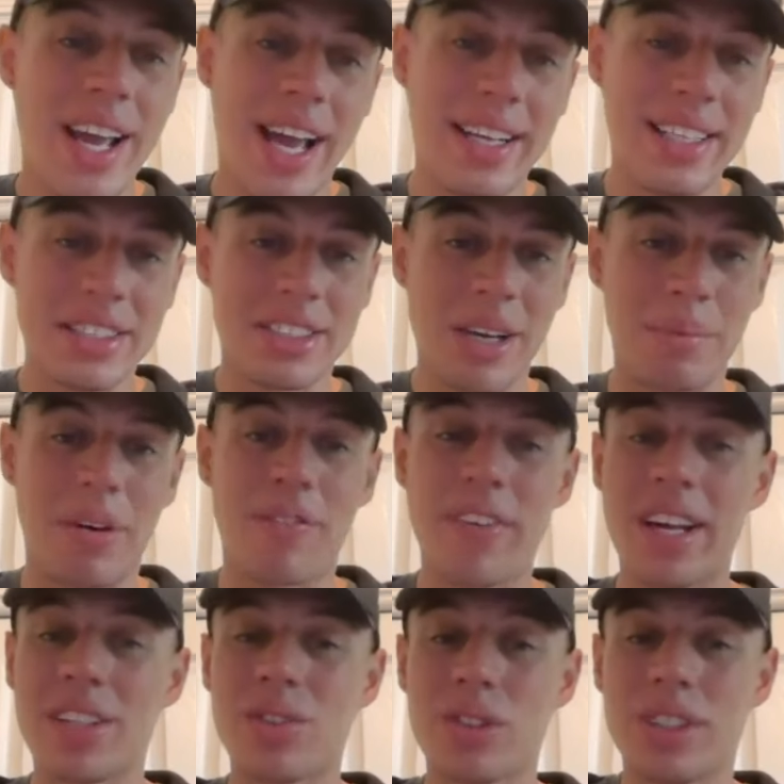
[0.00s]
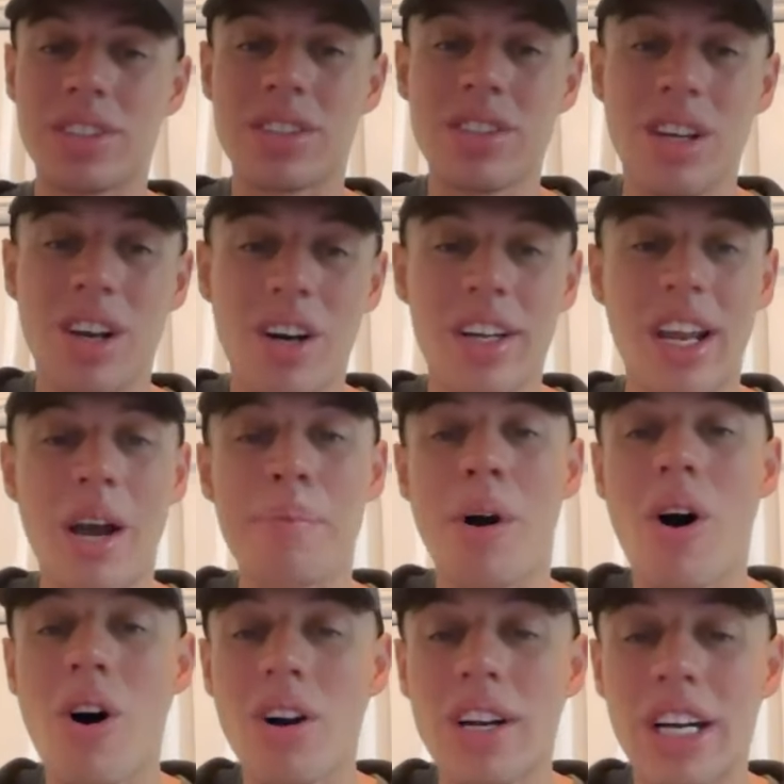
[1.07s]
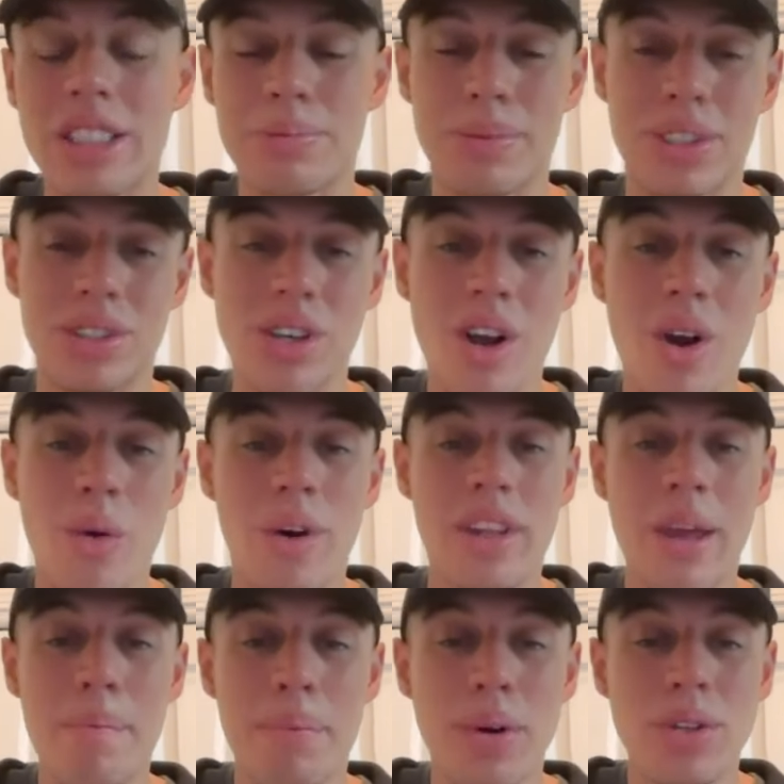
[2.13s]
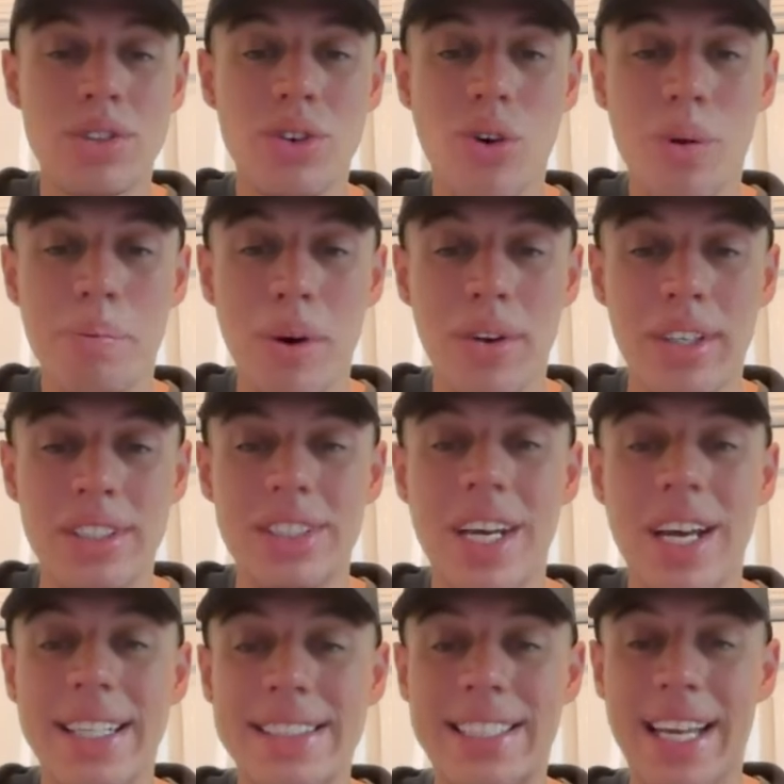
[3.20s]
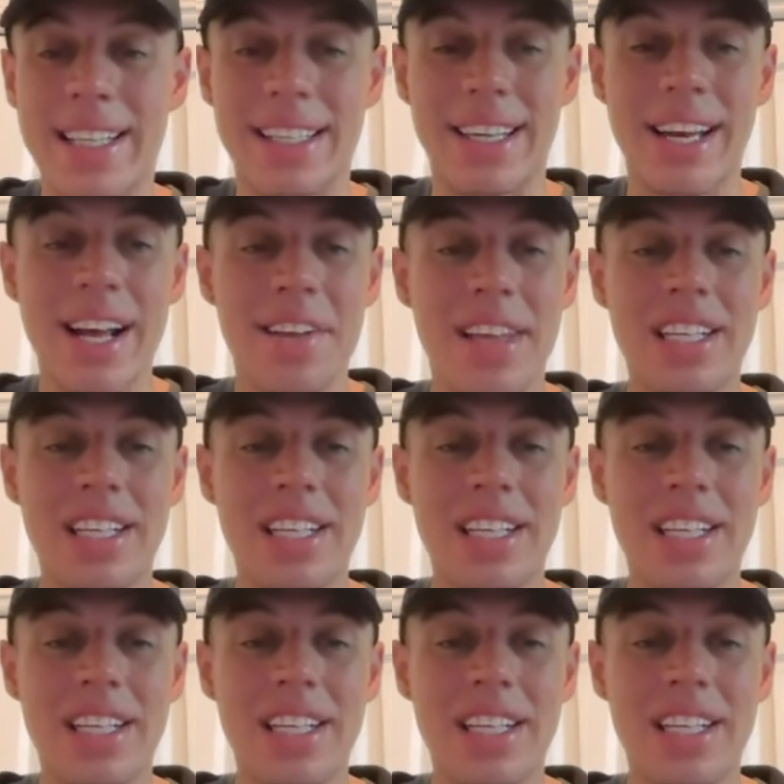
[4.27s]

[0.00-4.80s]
And this summer, FanDuel is hooking up all customers with a boost or bonus daily.